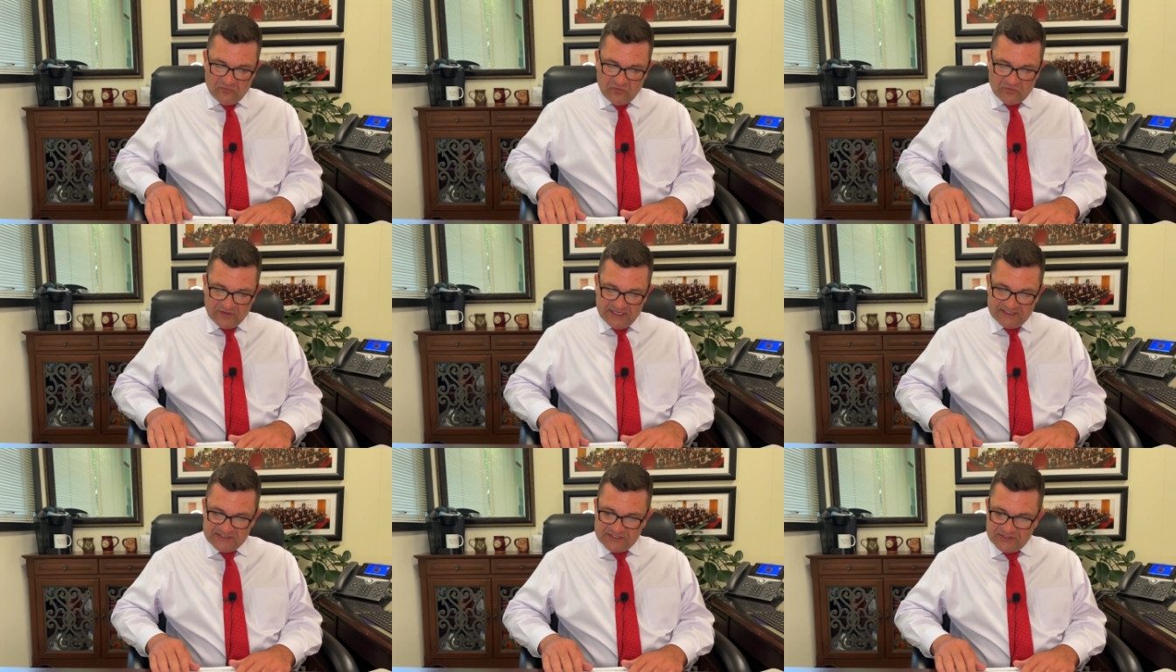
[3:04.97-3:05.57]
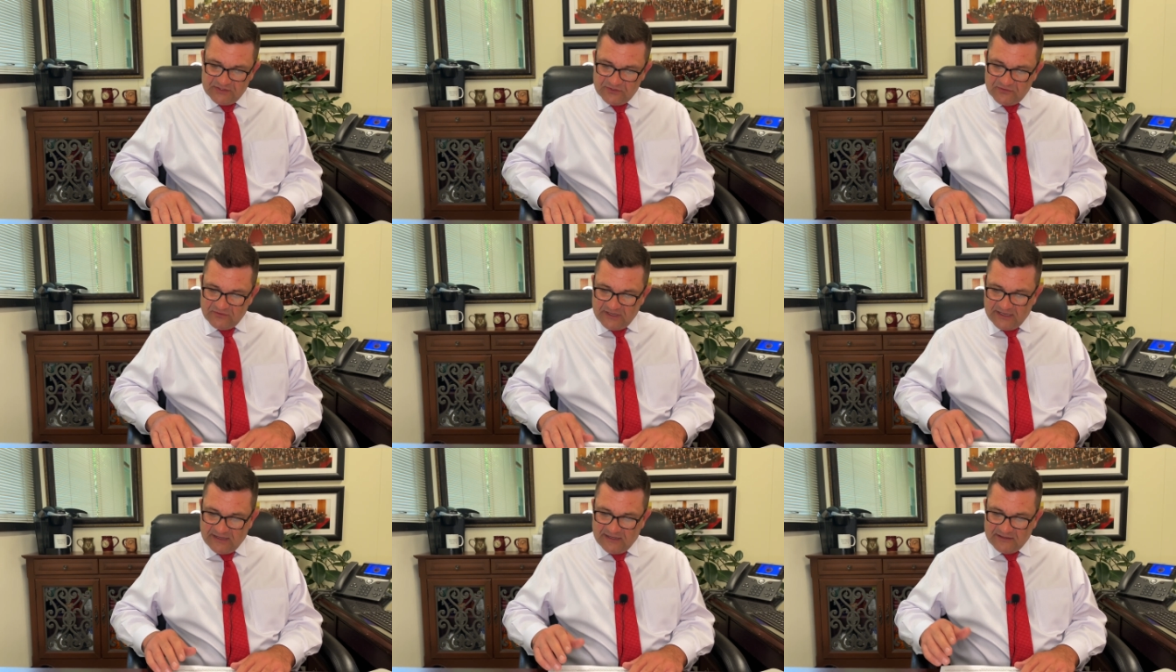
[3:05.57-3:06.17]
wanted to
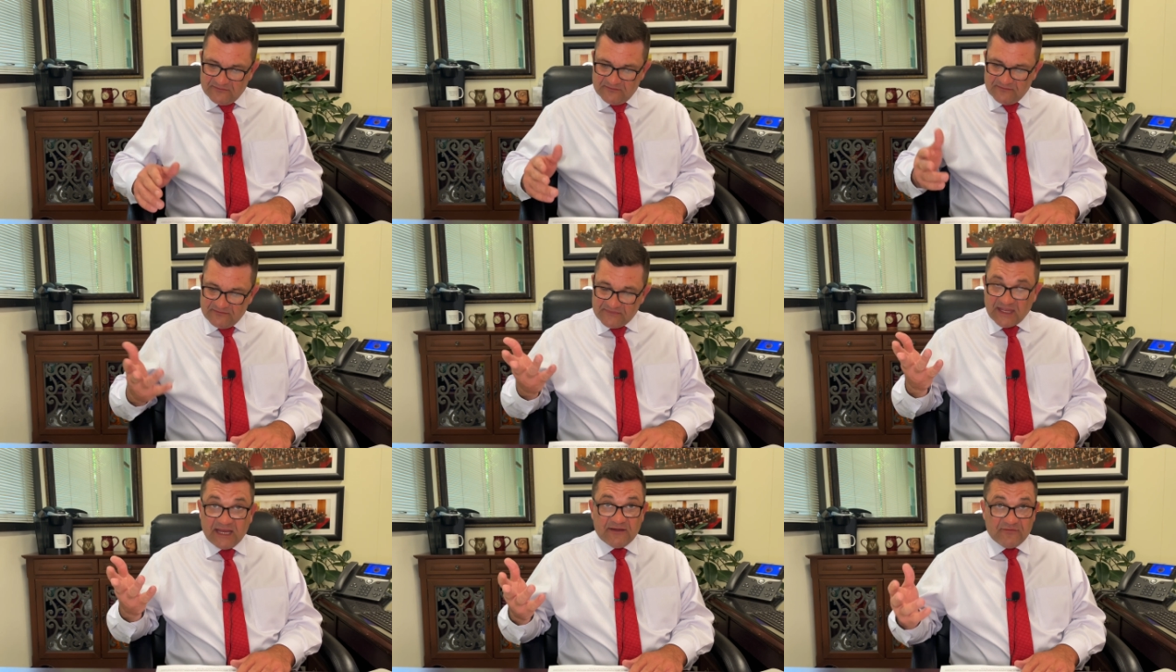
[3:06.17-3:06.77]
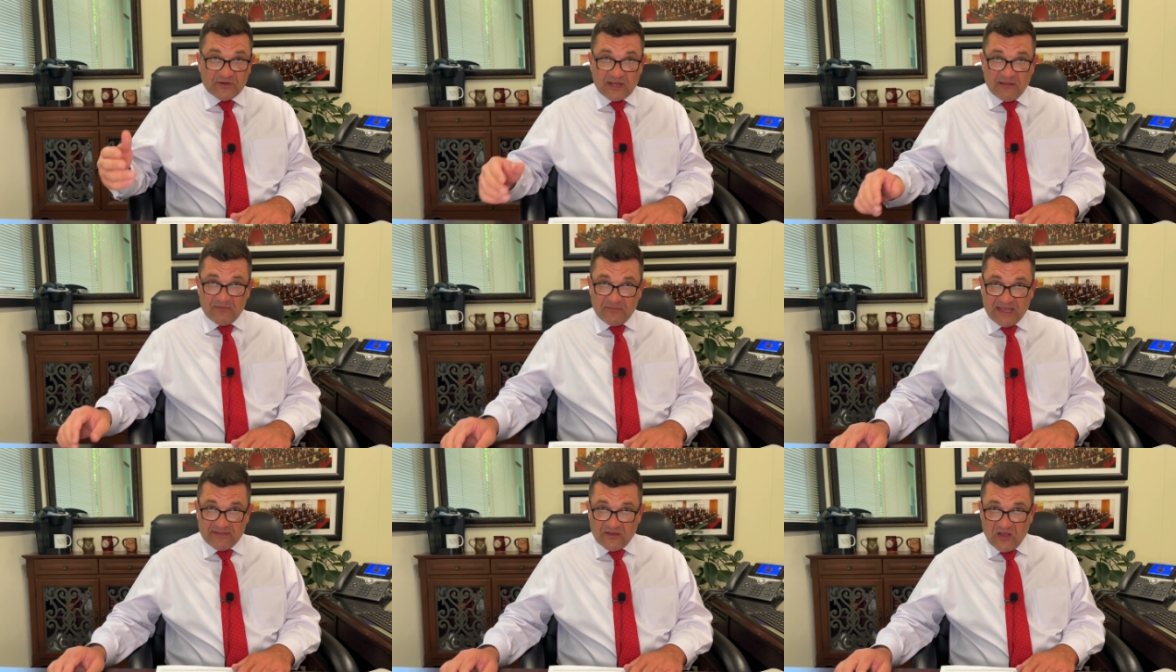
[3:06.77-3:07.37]
thank for
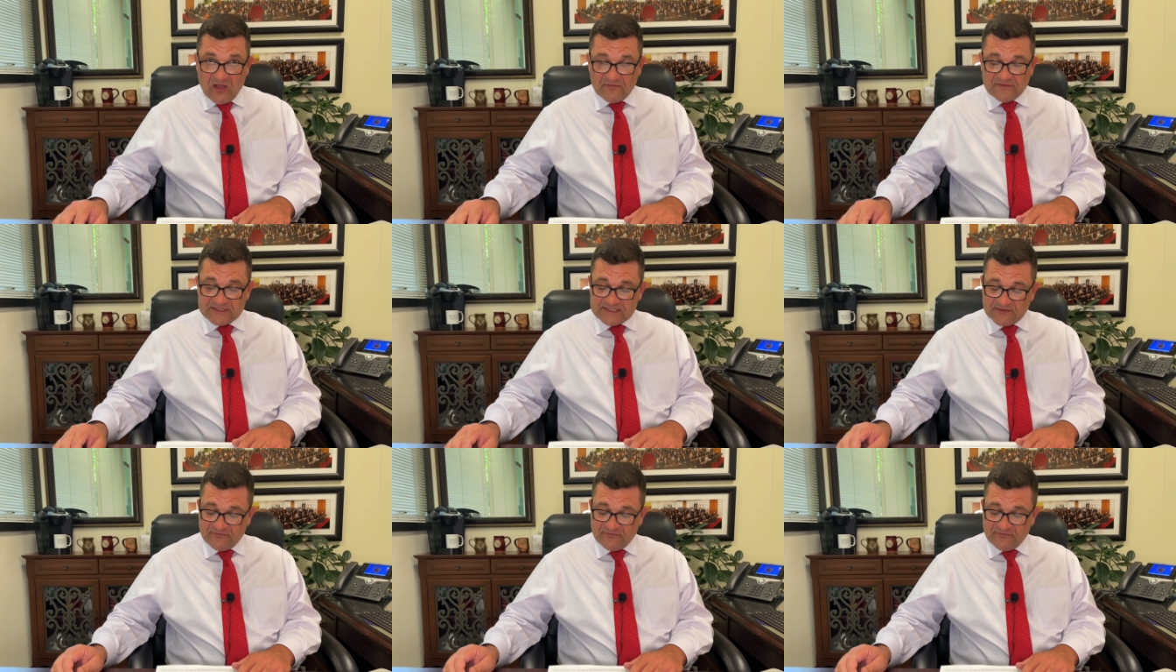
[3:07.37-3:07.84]
coming by the office.